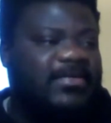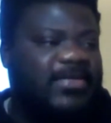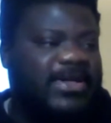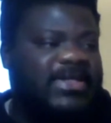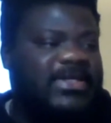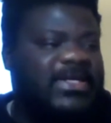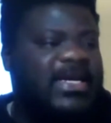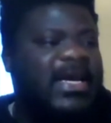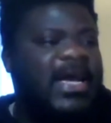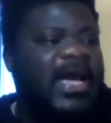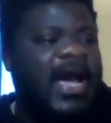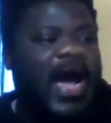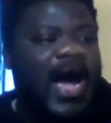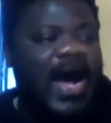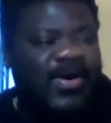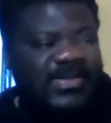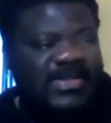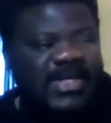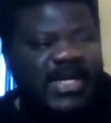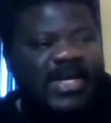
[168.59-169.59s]
But
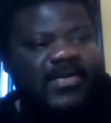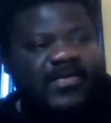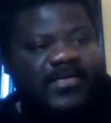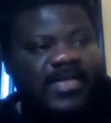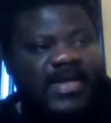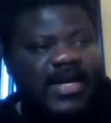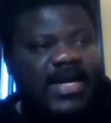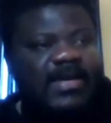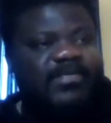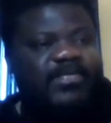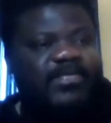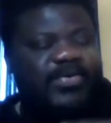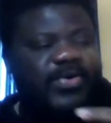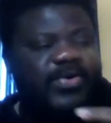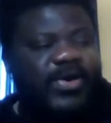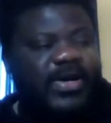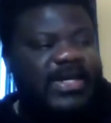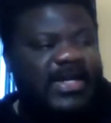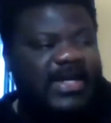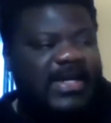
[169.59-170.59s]
outside of that,
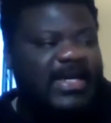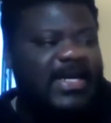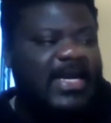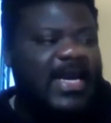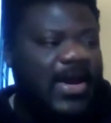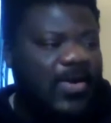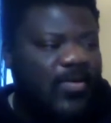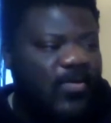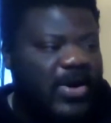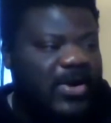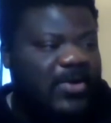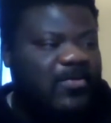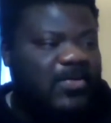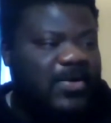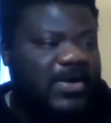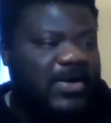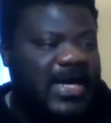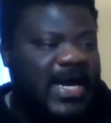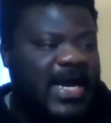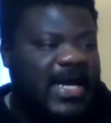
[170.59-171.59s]
periodically I work
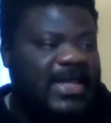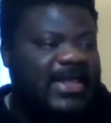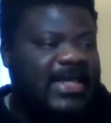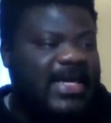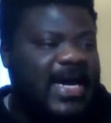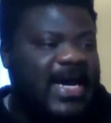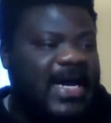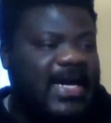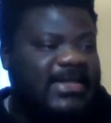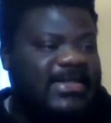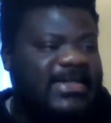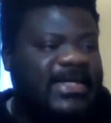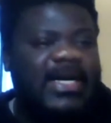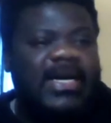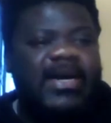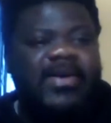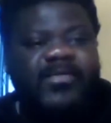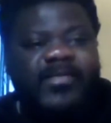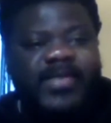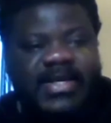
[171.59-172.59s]
with other
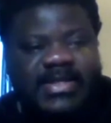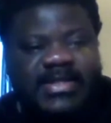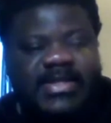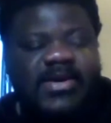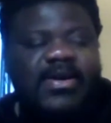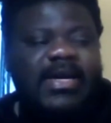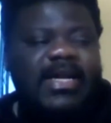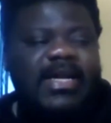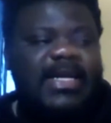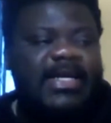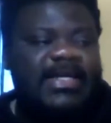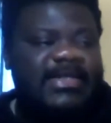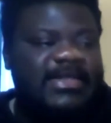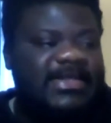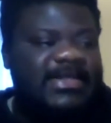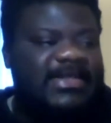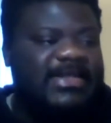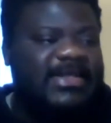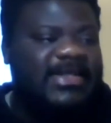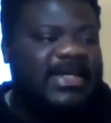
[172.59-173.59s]
intergovernmental
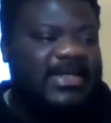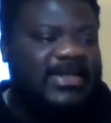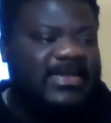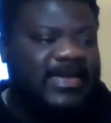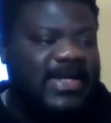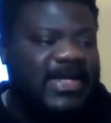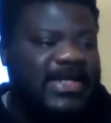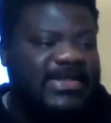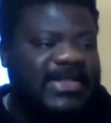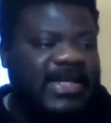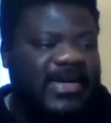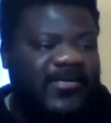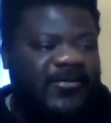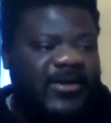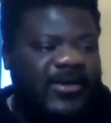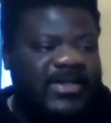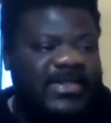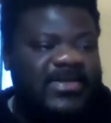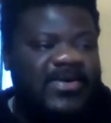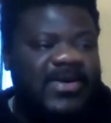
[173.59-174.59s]
organizations as well as
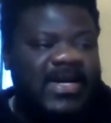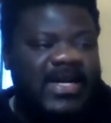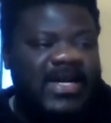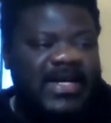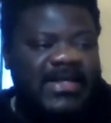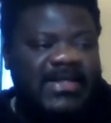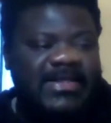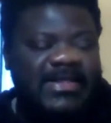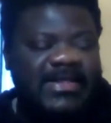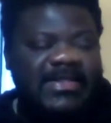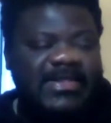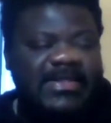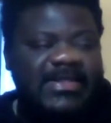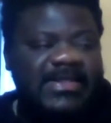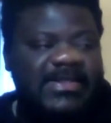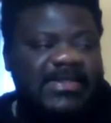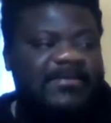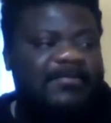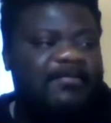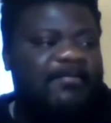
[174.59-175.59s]
governmental
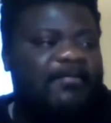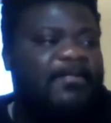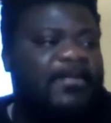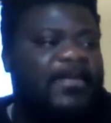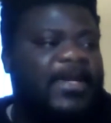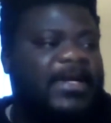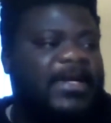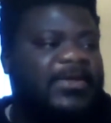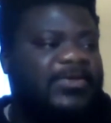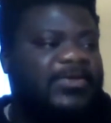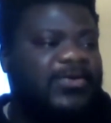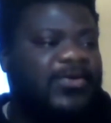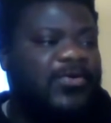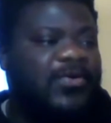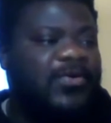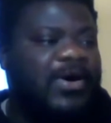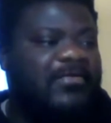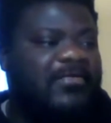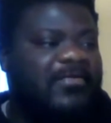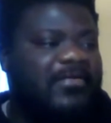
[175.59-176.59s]
organizations.
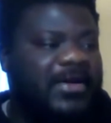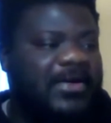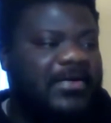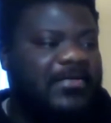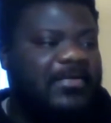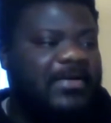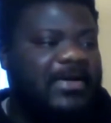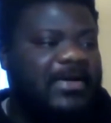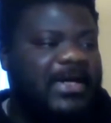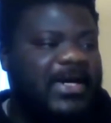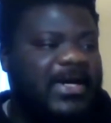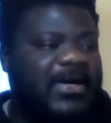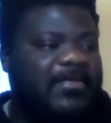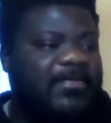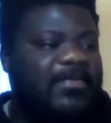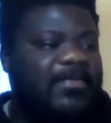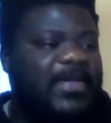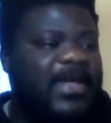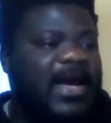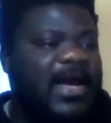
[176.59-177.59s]
So I've worked with
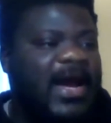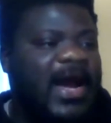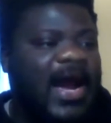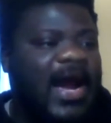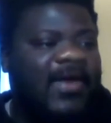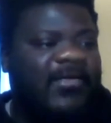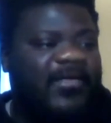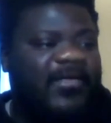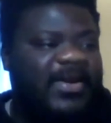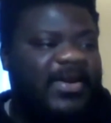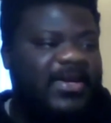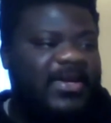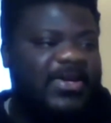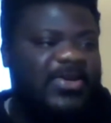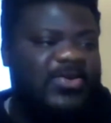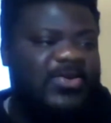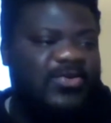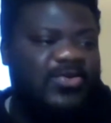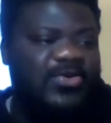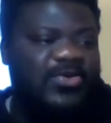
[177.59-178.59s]
African
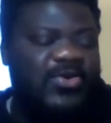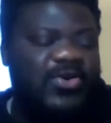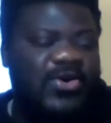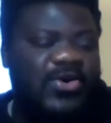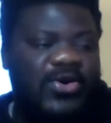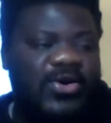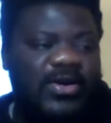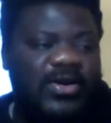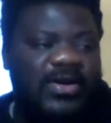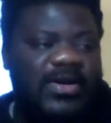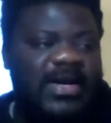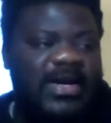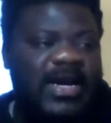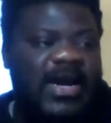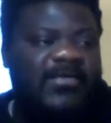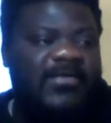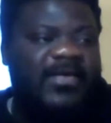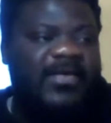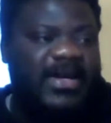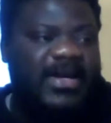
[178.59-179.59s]
Union,
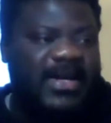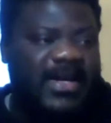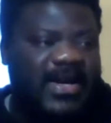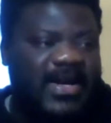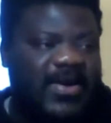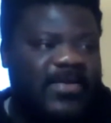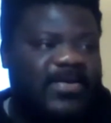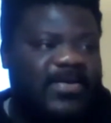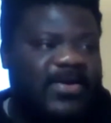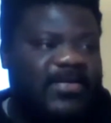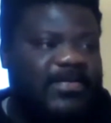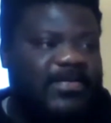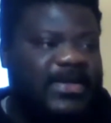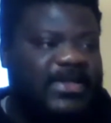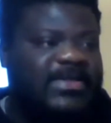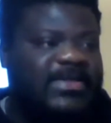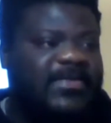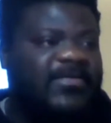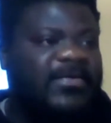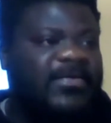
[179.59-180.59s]
African Caribbean
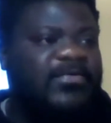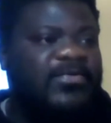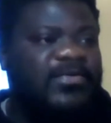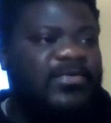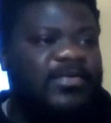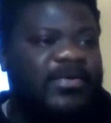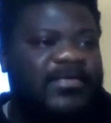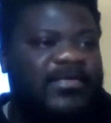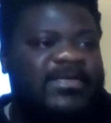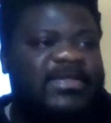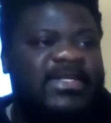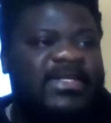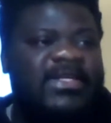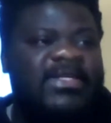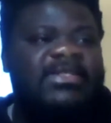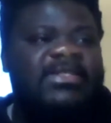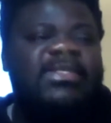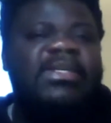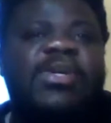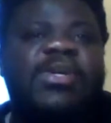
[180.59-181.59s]
Pacific Group of
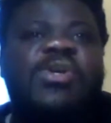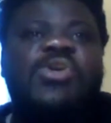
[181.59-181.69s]
States.